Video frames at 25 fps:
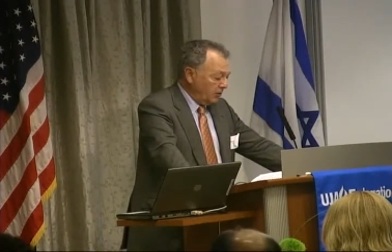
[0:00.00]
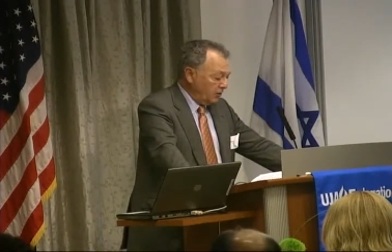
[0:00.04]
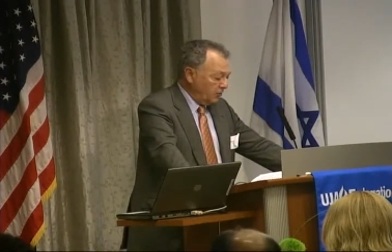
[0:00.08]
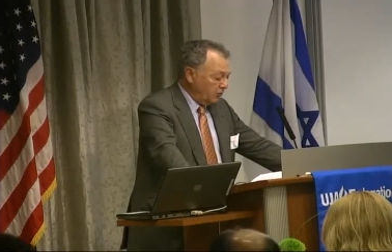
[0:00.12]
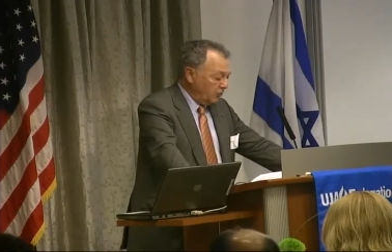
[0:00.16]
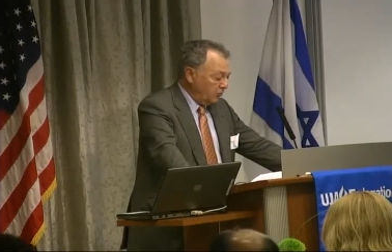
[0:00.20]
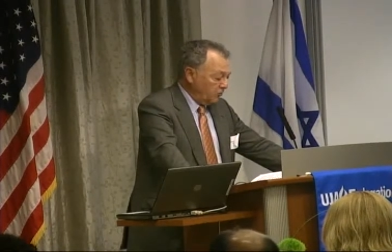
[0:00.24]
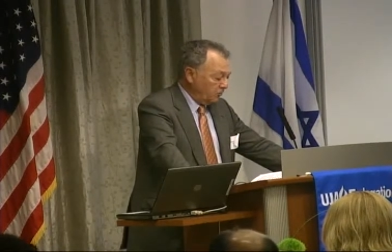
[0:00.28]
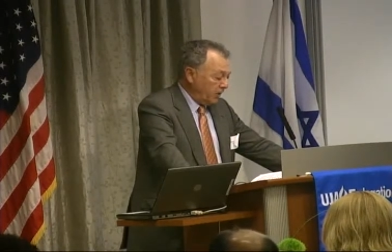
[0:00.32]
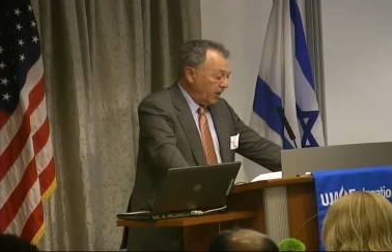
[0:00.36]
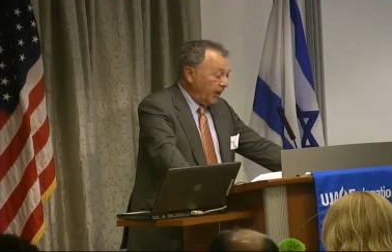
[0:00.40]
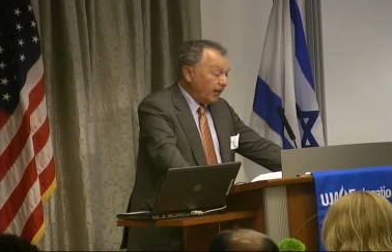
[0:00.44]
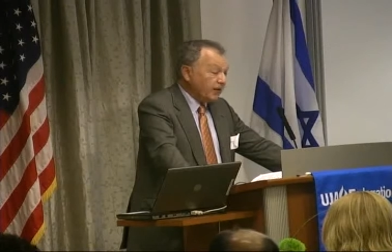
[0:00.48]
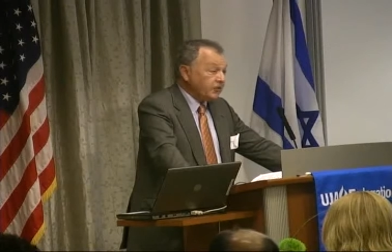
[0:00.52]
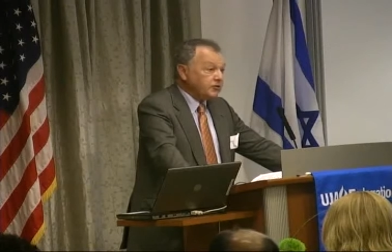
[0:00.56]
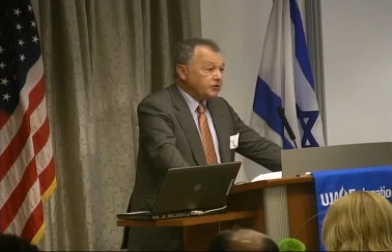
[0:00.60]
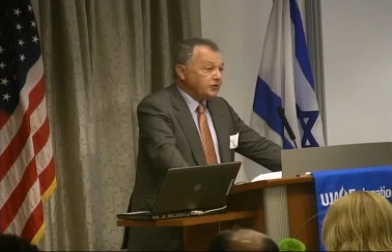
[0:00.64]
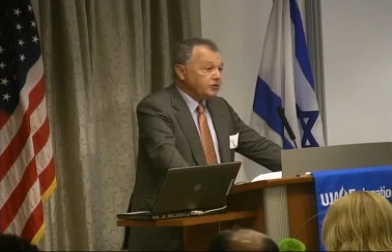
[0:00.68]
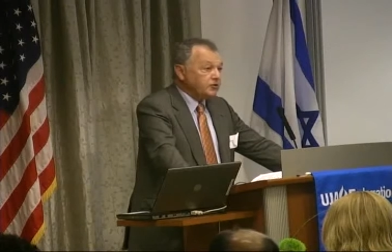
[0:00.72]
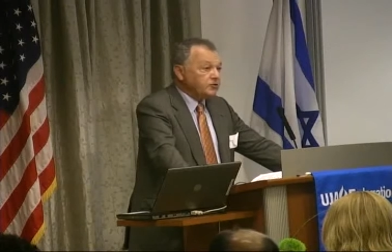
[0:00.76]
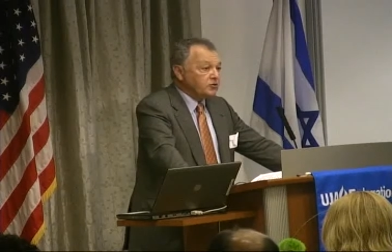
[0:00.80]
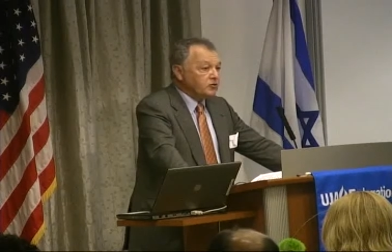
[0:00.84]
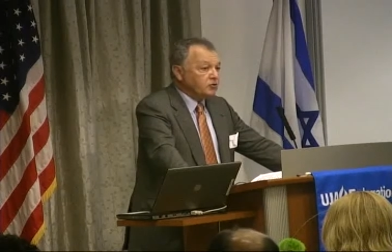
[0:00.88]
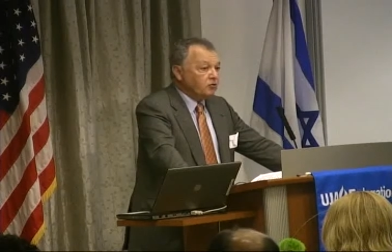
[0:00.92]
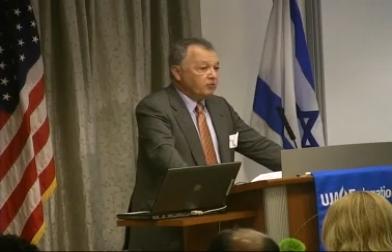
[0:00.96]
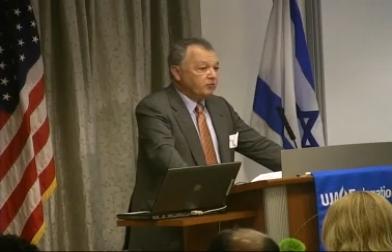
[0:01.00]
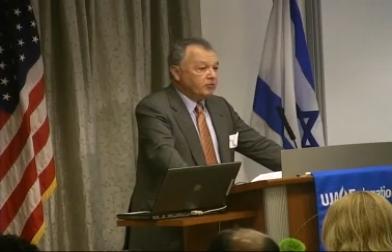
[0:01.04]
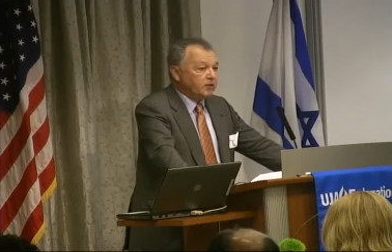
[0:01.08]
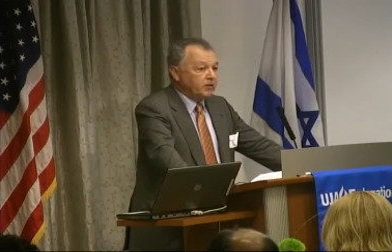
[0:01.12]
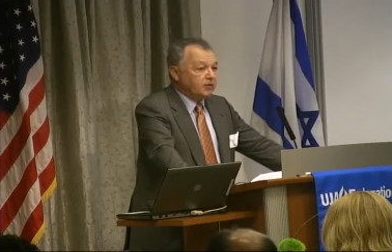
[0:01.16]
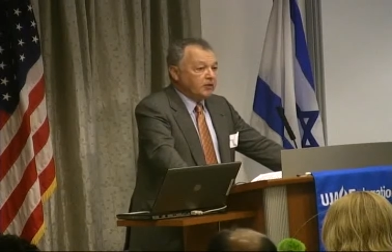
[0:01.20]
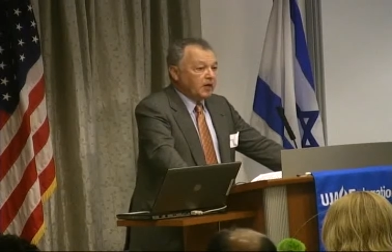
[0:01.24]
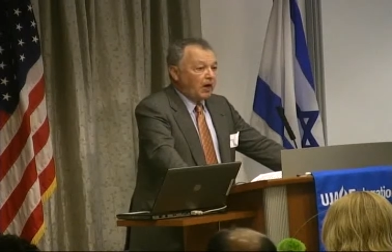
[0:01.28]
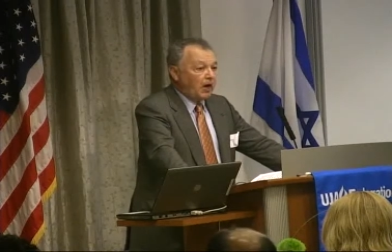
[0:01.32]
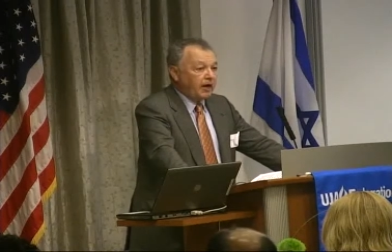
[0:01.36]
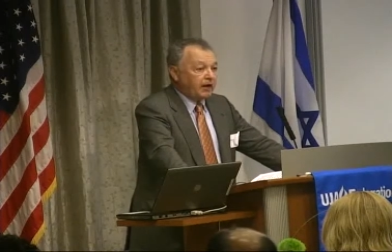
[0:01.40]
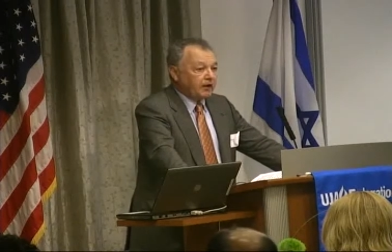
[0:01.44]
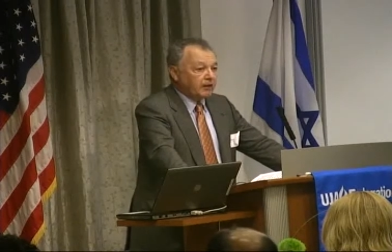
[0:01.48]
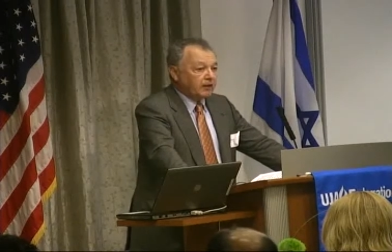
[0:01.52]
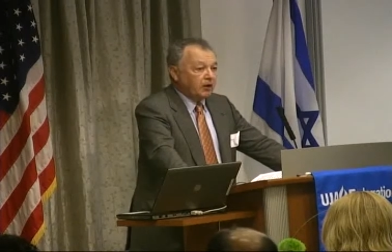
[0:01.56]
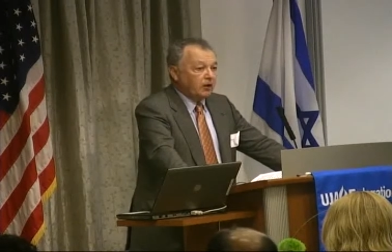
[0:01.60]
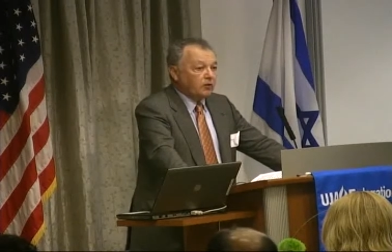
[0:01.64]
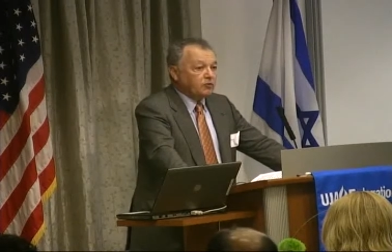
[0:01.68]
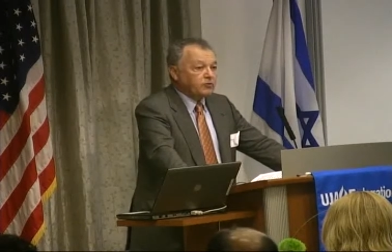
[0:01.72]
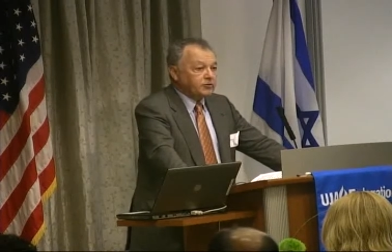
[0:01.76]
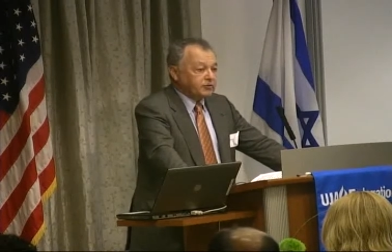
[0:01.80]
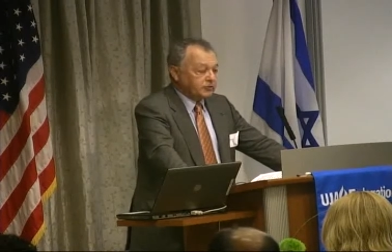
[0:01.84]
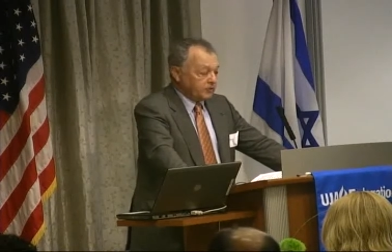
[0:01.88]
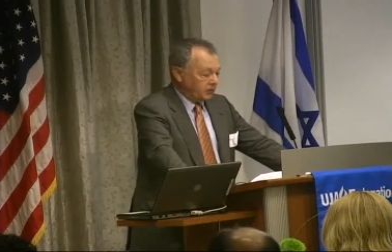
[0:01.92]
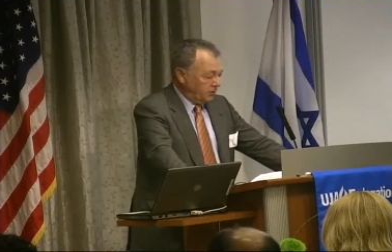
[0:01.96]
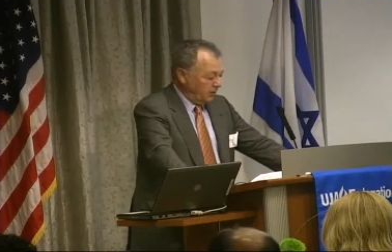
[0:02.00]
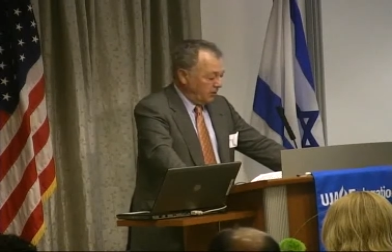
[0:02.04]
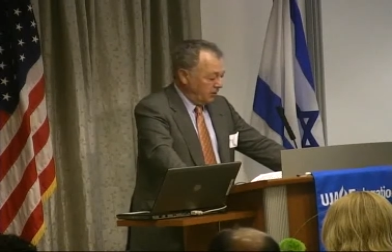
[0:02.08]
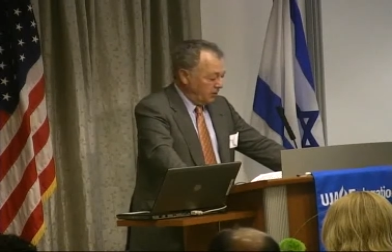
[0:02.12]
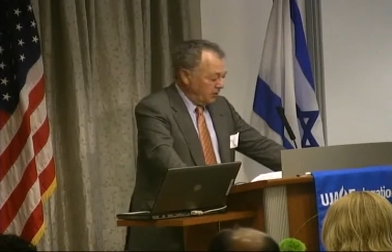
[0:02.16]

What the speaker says: to patients who have been diagnosed